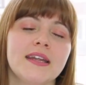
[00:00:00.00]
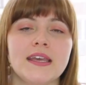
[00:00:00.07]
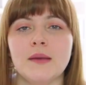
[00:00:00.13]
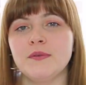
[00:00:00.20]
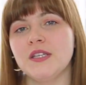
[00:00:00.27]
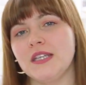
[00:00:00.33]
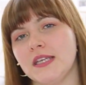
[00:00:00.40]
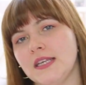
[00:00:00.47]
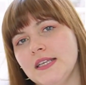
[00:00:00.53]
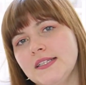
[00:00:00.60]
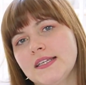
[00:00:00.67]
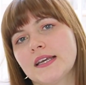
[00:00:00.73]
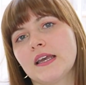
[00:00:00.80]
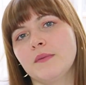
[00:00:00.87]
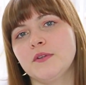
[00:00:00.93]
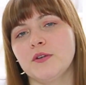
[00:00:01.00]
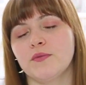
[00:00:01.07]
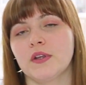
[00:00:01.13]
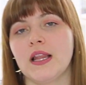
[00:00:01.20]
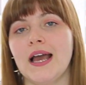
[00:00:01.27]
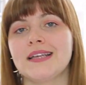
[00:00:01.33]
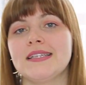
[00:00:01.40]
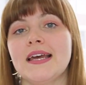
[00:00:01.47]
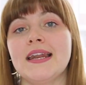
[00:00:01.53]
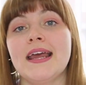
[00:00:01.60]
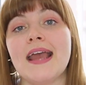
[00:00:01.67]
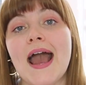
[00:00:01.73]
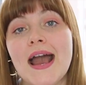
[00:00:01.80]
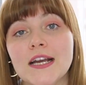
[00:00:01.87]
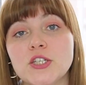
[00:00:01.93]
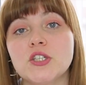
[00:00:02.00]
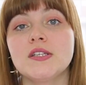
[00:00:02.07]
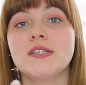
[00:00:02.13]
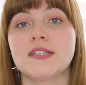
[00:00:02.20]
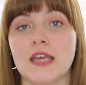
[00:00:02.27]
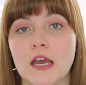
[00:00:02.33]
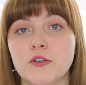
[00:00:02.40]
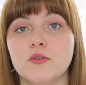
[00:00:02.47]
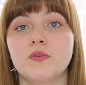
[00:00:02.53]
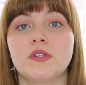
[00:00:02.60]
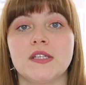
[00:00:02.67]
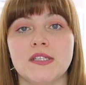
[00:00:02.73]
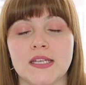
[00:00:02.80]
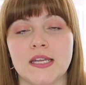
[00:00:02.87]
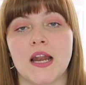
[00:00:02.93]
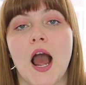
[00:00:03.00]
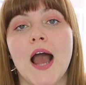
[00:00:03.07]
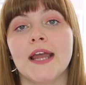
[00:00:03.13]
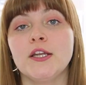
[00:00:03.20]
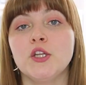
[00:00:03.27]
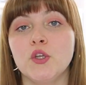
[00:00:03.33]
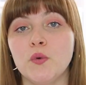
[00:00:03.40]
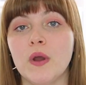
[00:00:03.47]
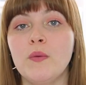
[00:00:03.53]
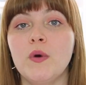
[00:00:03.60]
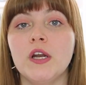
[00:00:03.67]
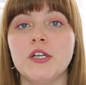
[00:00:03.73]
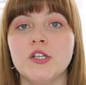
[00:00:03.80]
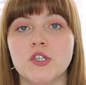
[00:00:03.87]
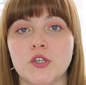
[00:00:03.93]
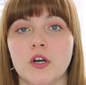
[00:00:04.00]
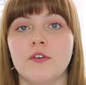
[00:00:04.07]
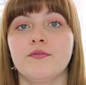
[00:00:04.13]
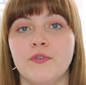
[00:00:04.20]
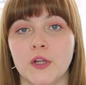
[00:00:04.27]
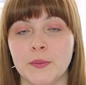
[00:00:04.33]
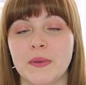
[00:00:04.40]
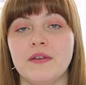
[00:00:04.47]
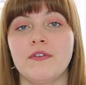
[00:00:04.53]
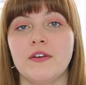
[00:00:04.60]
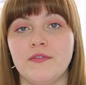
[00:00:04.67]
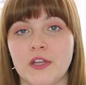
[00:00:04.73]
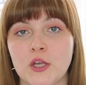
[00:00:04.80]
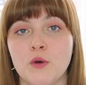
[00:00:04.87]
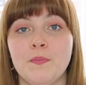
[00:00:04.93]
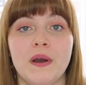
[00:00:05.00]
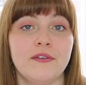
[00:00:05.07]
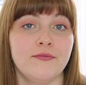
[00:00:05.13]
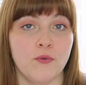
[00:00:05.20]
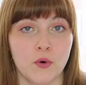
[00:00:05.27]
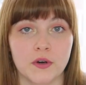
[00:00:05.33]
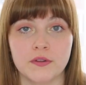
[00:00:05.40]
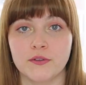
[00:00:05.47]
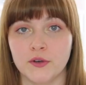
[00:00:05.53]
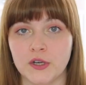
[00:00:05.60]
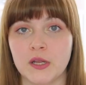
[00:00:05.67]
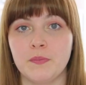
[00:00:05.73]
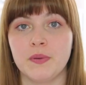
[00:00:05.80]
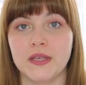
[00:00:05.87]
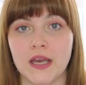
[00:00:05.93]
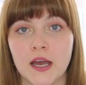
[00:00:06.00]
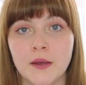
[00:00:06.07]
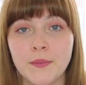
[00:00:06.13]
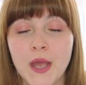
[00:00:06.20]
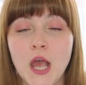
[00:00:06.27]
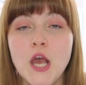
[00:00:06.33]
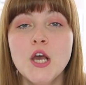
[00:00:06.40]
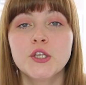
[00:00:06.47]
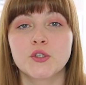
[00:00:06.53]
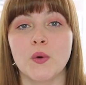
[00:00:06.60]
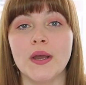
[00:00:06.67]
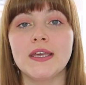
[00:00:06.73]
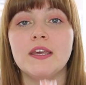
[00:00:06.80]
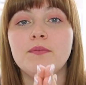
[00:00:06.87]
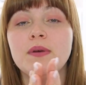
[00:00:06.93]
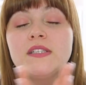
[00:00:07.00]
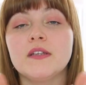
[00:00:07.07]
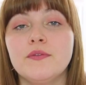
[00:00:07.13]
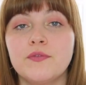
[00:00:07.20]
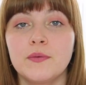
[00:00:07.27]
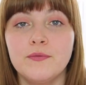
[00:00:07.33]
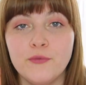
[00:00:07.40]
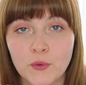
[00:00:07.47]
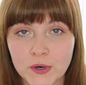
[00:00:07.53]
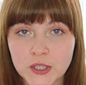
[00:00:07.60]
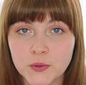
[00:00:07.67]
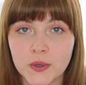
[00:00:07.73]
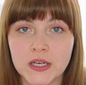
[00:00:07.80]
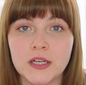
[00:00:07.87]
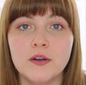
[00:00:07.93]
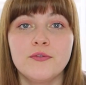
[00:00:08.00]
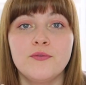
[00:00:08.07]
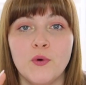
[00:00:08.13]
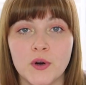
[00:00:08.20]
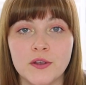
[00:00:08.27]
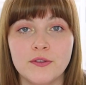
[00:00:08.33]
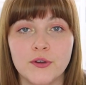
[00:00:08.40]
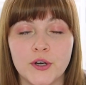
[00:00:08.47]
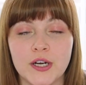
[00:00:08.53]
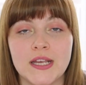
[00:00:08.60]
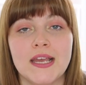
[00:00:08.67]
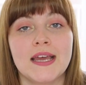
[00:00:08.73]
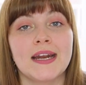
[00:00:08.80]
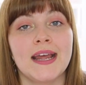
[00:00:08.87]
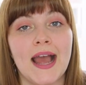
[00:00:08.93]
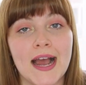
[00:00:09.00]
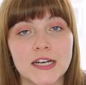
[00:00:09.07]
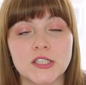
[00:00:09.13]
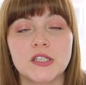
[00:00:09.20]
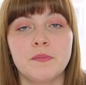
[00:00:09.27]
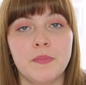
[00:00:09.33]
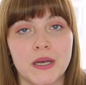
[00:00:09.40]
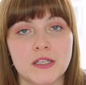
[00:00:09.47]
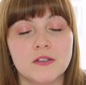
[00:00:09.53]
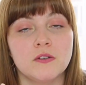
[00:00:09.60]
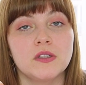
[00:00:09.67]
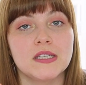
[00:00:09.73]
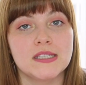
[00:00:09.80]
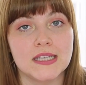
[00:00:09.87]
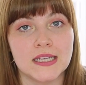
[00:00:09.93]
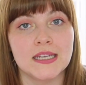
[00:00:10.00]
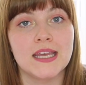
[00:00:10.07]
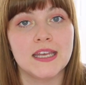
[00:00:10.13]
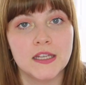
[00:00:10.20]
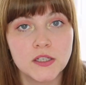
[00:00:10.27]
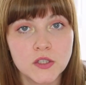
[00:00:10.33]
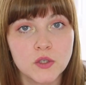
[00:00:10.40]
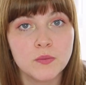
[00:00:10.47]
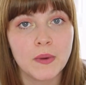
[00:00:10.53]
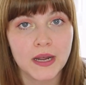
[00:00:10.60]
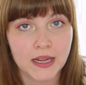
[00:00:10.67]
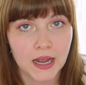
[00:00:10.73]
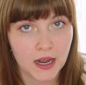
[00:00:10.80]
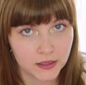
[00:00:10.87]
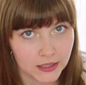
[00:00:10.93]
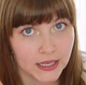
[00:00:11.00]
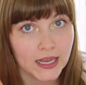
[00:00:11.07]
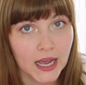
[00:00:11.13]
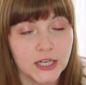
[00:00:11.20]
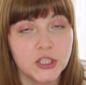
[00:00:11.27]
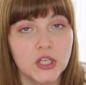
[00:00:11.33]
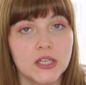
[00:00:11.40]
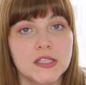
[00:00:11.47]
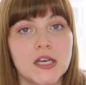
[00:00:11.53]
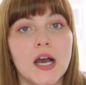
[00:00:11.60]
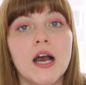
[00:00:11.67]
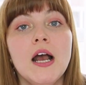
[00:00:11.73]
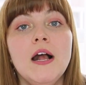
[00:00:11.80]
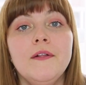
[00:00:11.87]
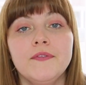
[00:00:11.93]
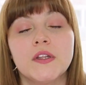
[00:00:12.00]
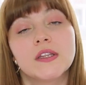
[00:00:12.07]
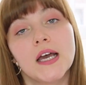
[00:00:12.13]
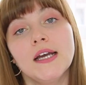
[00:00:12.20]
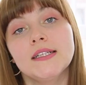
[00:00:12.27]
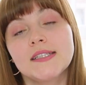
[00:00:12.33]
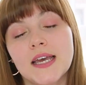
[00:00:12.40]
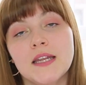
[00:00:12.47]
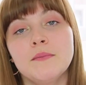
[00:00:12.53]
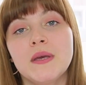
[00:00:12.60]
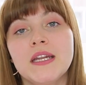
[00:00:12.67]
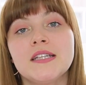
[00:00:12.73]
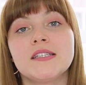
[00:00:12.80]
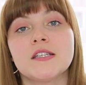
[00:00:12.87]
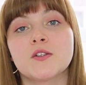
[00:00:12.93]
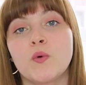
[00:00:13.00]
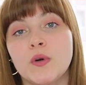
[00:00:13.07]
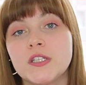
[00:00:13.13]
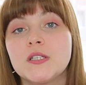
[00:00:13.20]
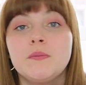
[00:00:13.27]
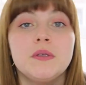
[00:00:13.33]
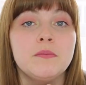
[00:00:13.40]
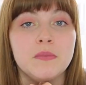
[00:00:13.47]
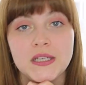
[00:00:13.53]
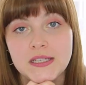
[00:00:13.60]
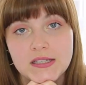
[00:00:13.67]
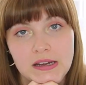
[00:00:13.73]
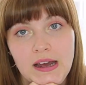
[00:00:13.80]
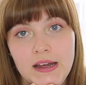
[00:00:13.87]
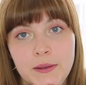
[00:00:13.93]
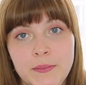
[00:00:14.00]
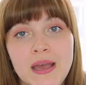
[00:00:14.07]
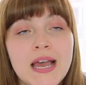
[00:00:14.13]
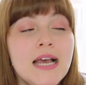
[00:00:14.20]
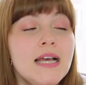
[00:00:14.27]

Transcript: I kept it easy. I kept it relaxed and I actually scheduled this in. I knew I wanted to start filming my video by 4:30 p.m. So I gave myself from 4:20 to 4:30 and I actually penciled this in into my like agenda that that 10 minutes is going to be me time.